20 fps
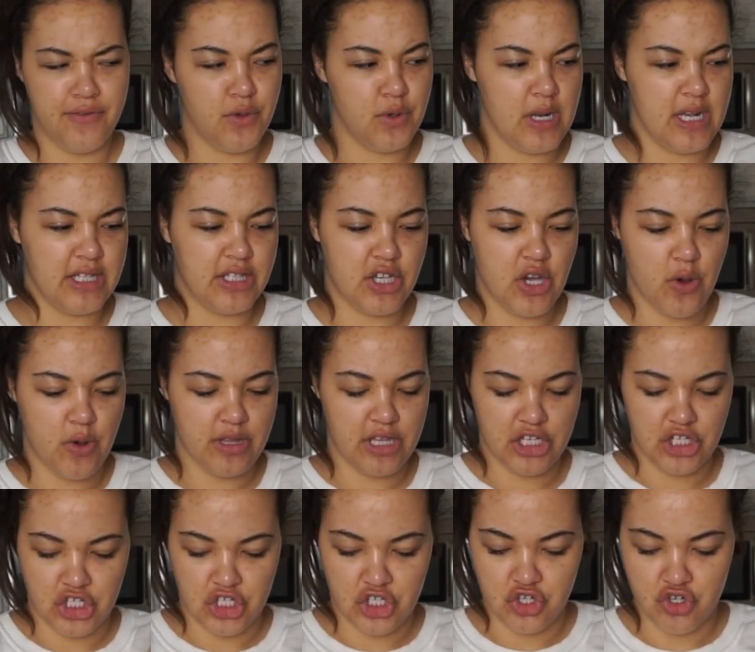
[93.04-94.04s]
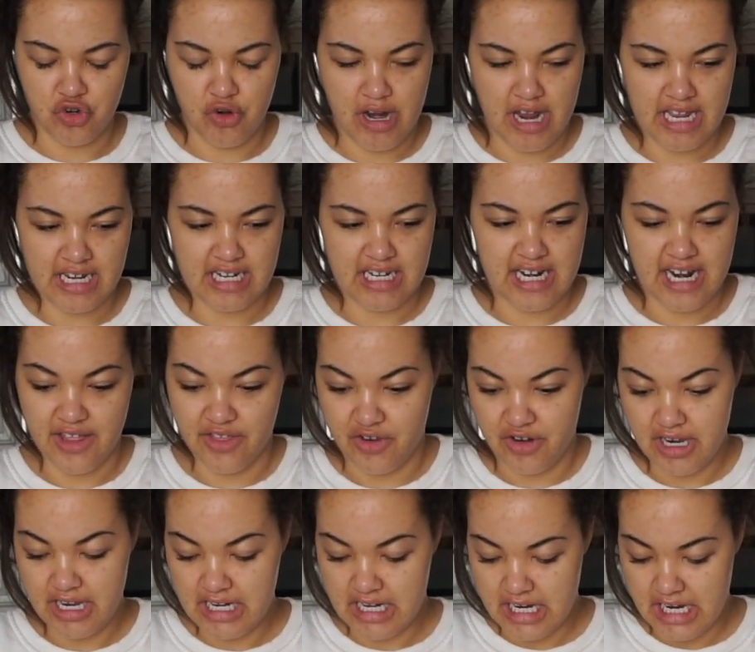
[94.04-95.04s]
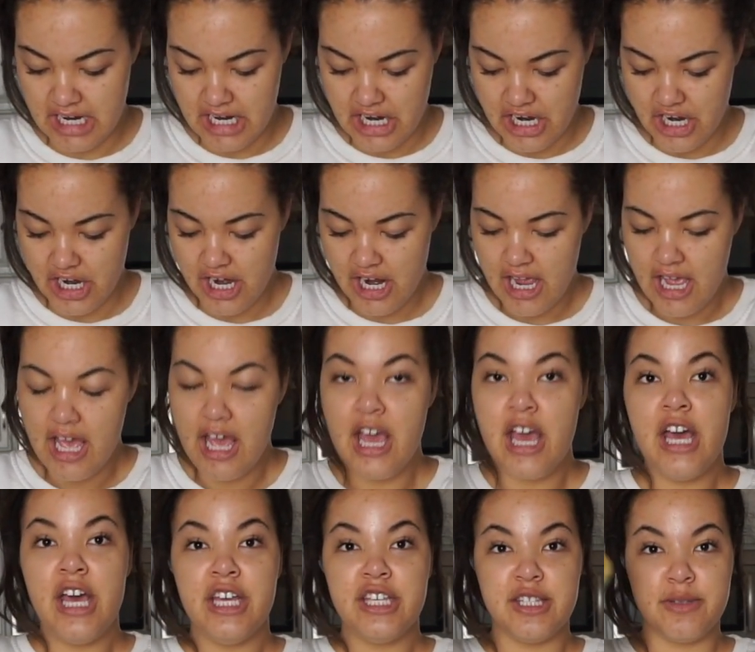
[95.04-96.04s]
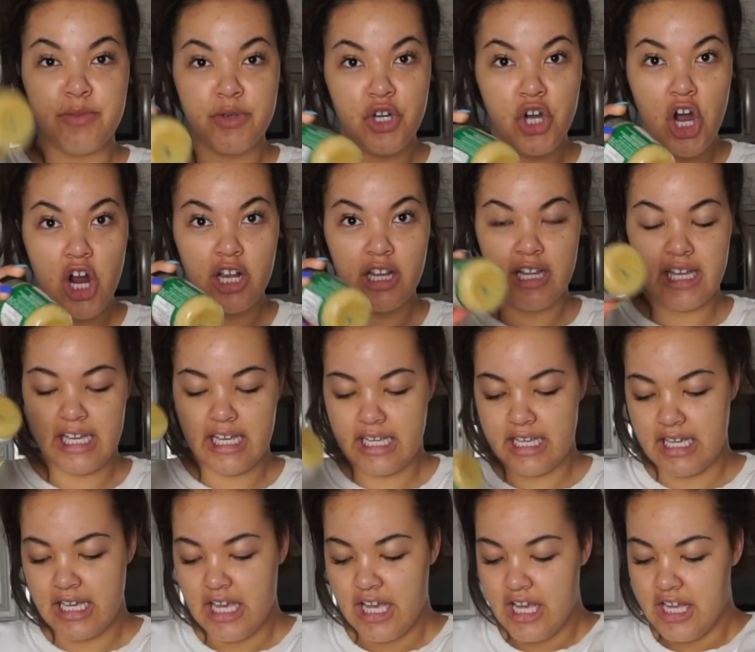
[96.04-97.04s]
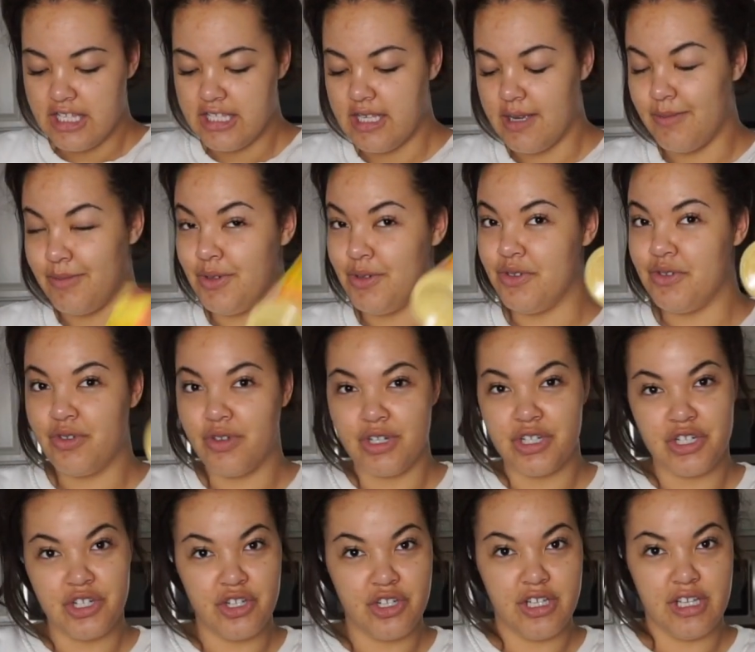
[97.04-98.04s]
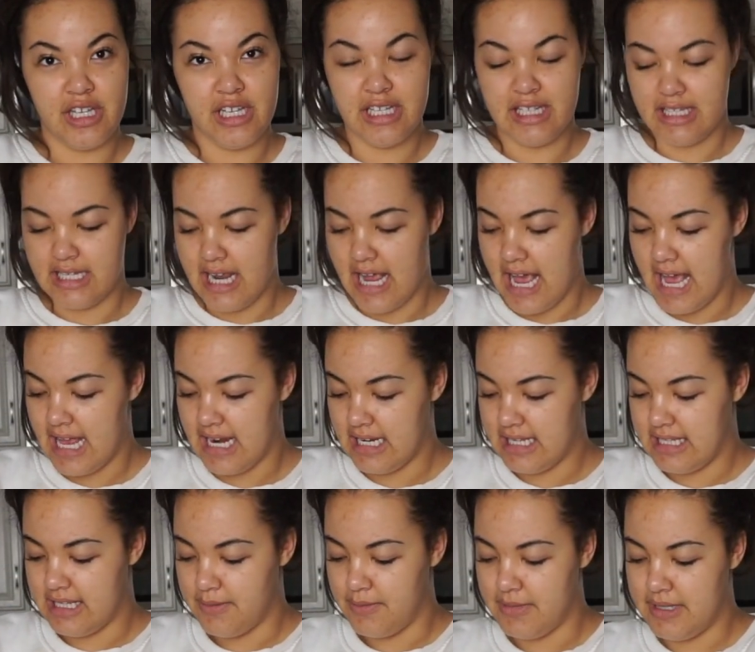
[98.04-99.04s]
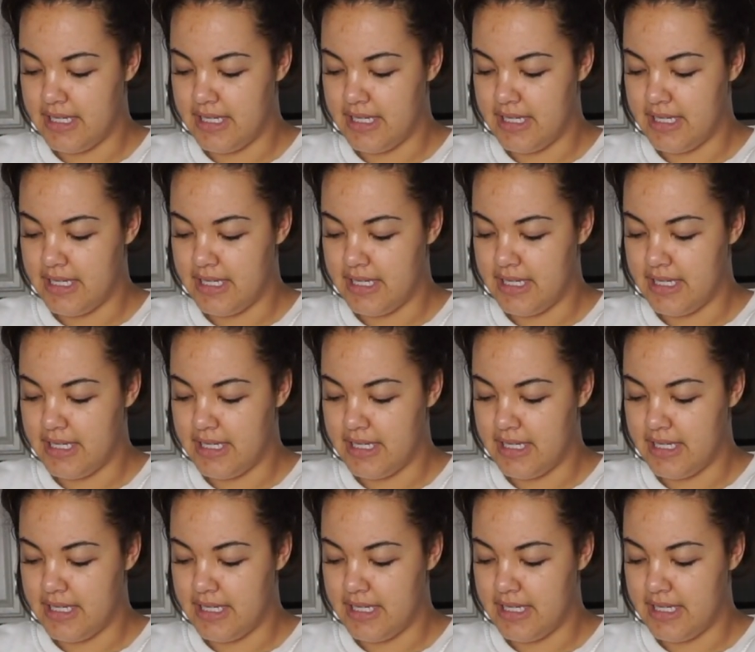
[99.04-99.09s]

few days ago and then just drained, and now they're in here, some garlic, some nutritional yeast, and some